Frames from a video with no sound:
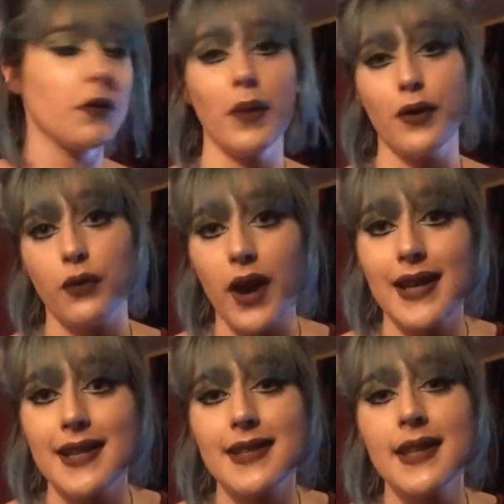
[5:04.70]
from my
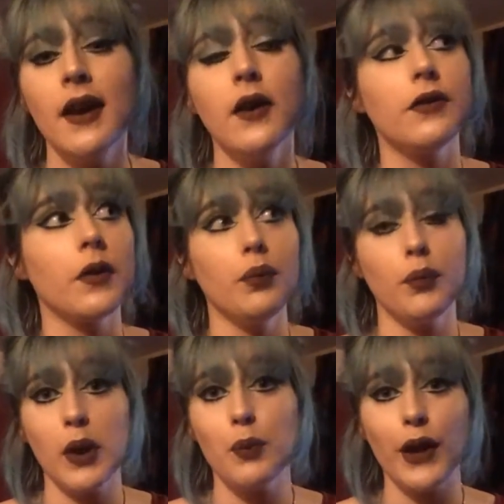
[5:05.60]
friends, from
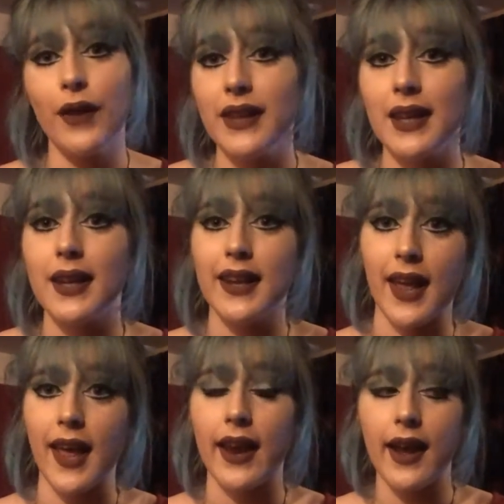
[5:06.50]
people on the
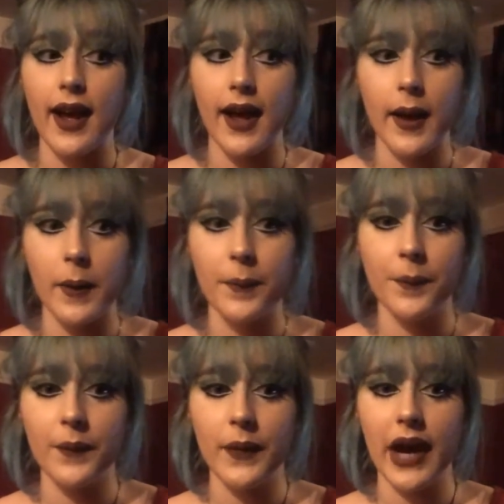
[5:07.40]
internet.
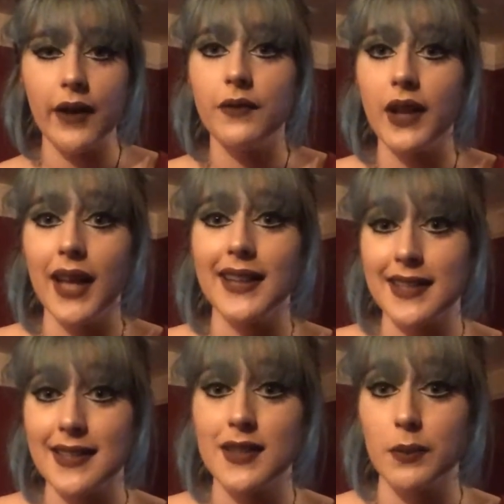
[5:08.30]
I felt like
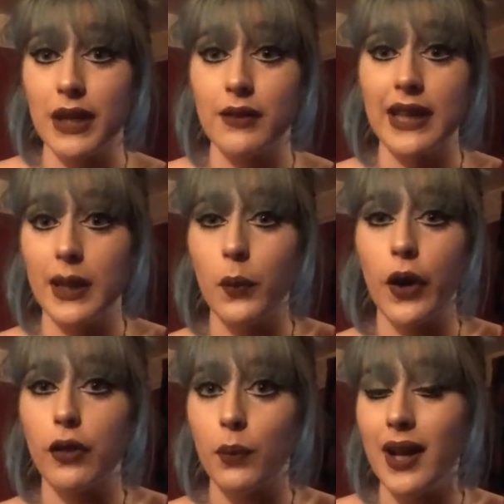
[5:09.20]
this is something really
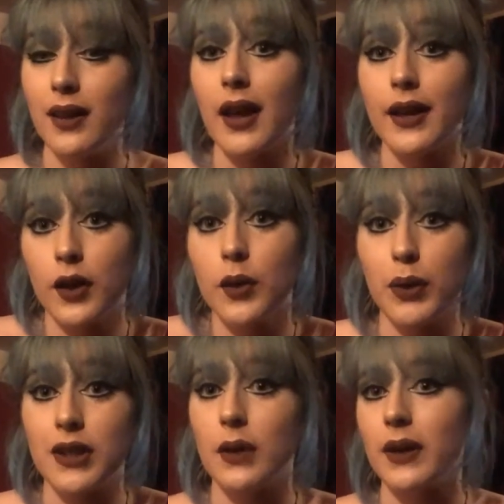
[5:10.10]
worthwhile that I could
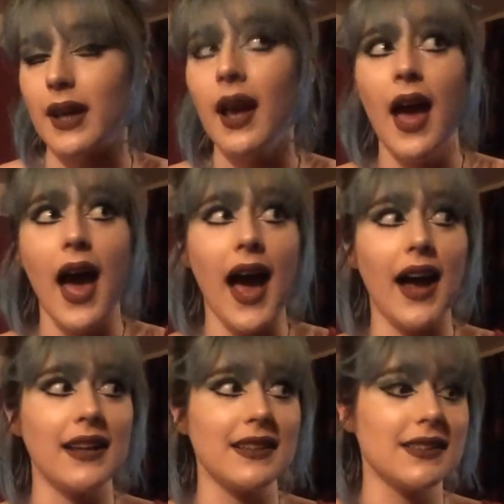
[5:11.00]
be doing.
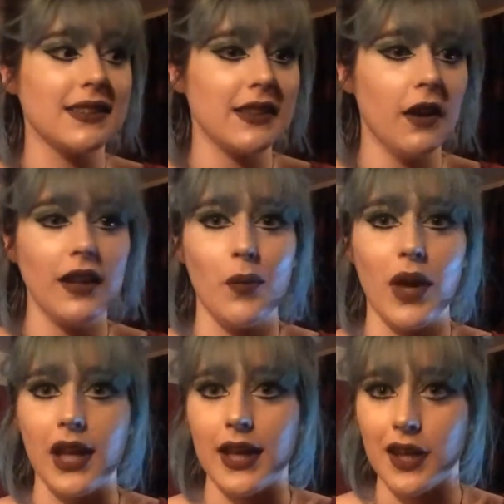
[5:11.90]
And
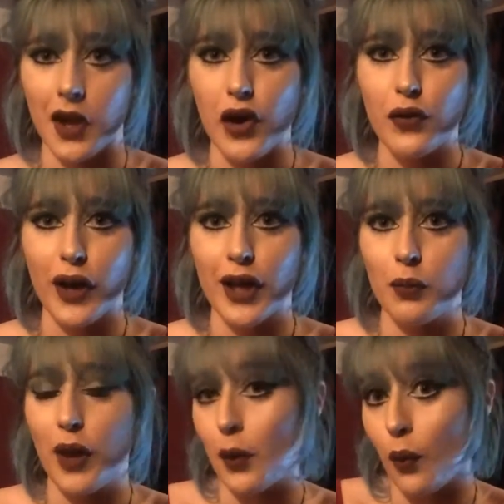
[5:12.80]
ultimately, you know, if I
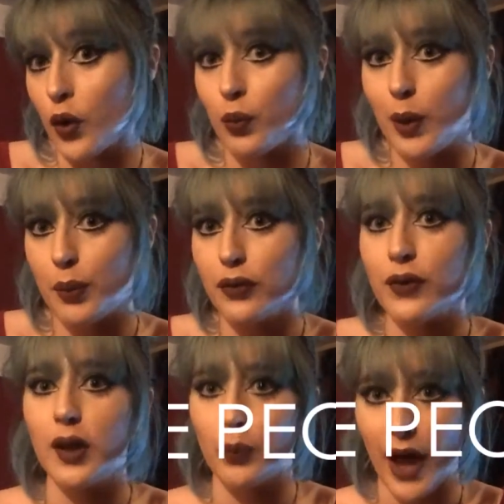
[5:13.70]
can make one people
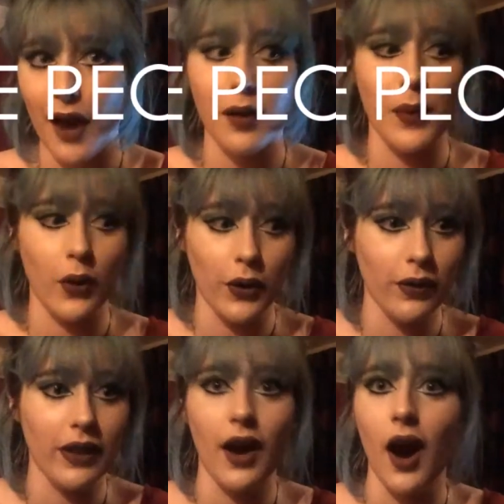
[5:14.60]
feel better about
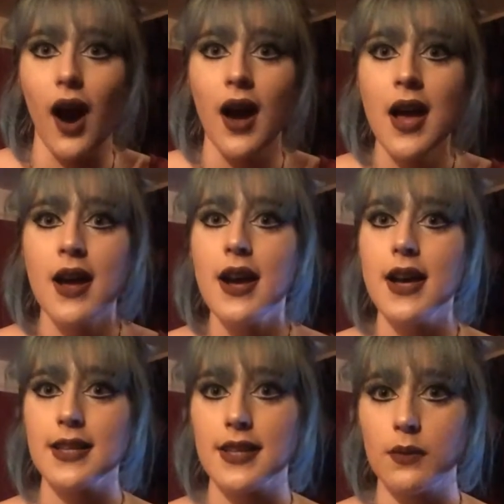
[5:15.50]
who they are,
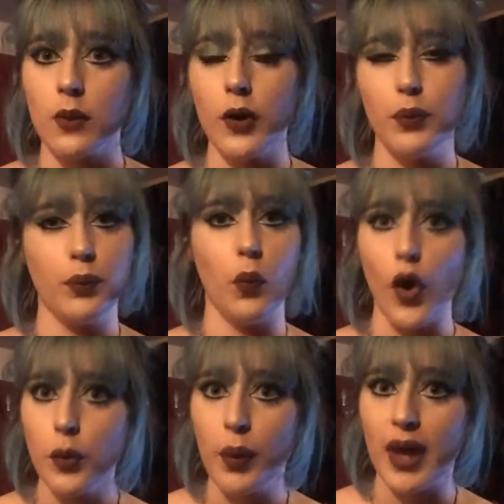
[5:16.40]
is it
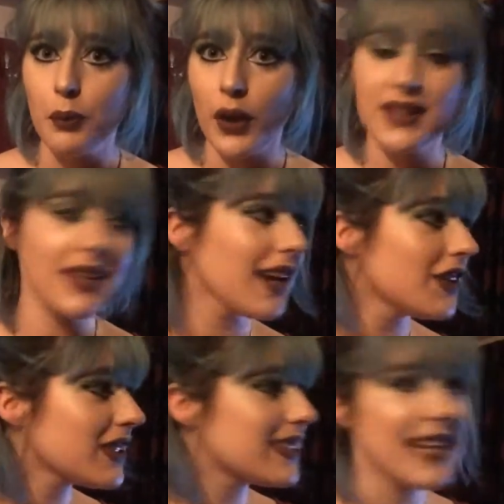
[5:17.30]
one people? Did
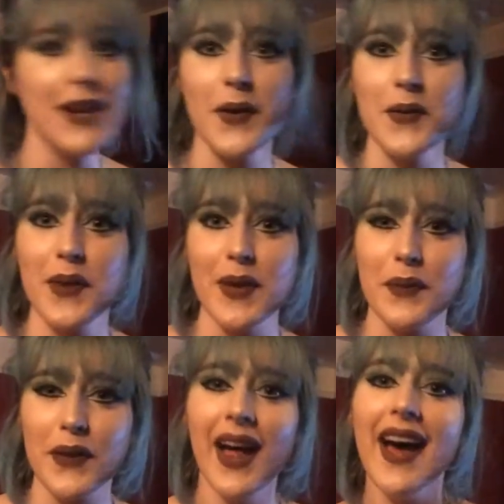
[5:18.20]
I just say one
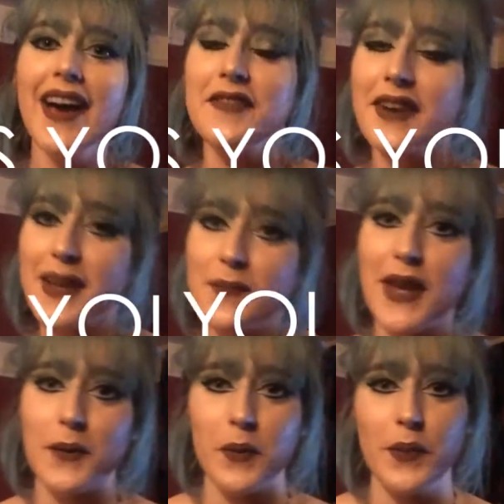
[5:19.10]
people? If I can
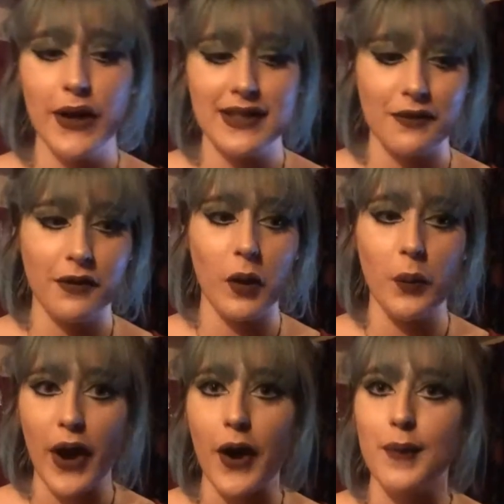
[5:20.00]
make one person feel
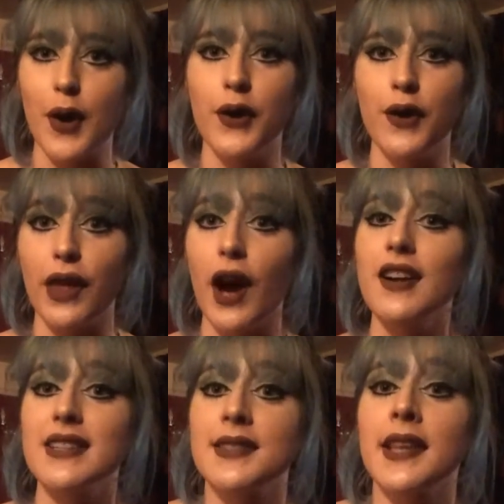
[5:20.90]
better about who they
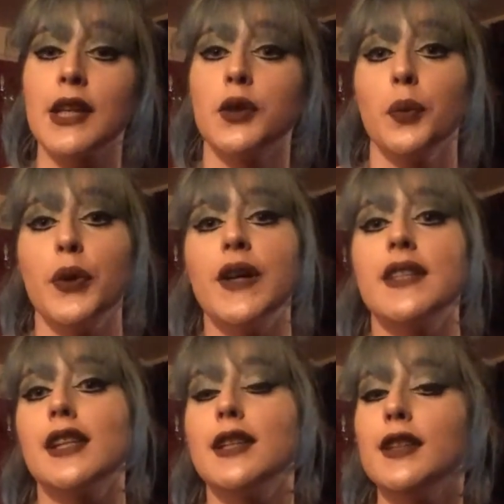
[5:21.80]
are as a sexual
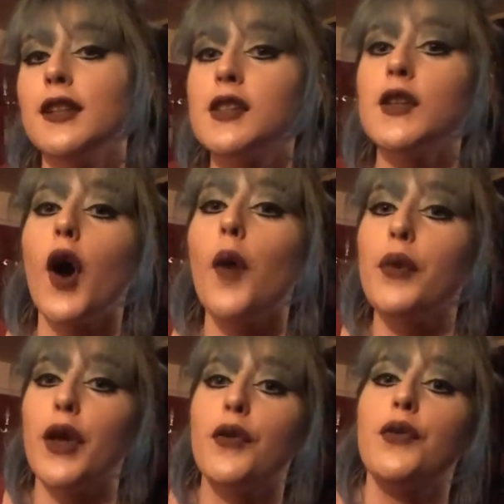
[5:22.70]
person and to not
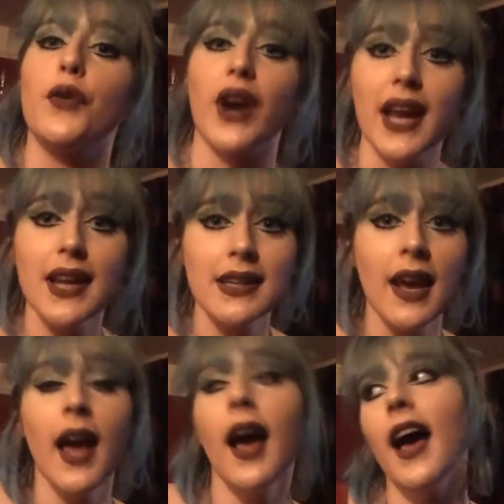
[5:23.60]
be afraid
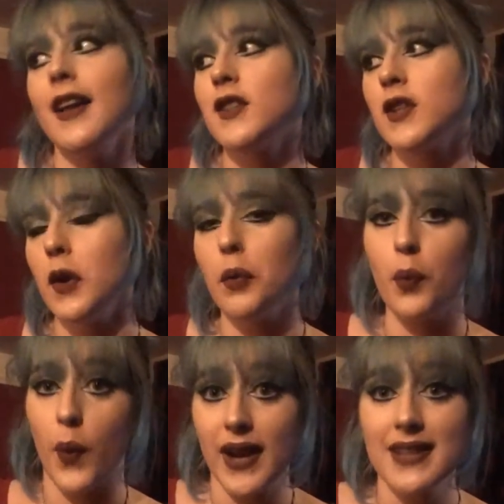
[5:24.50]
and to
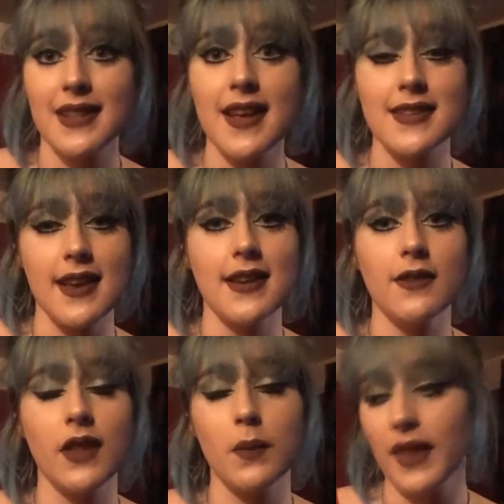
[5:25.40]
embrace that side
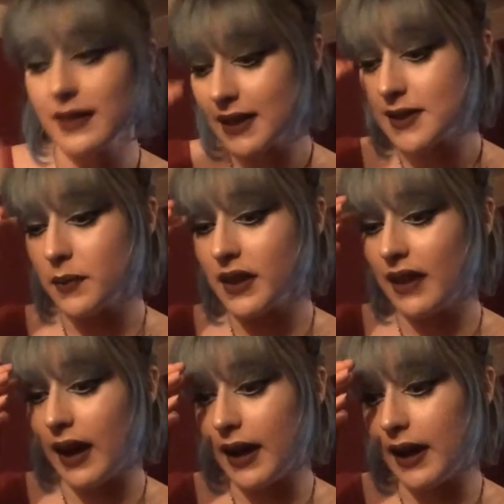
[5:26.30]
of them, then that's something
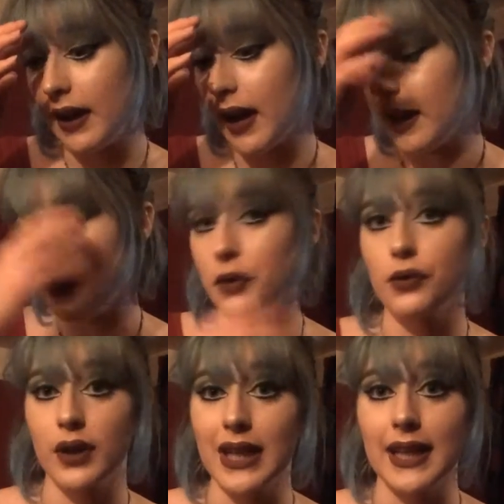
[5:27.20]
that I would
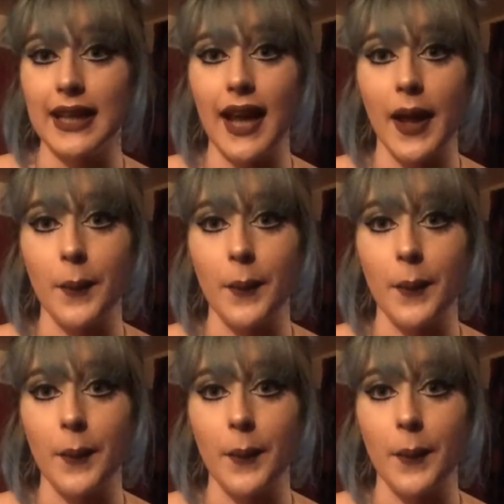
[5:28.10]
really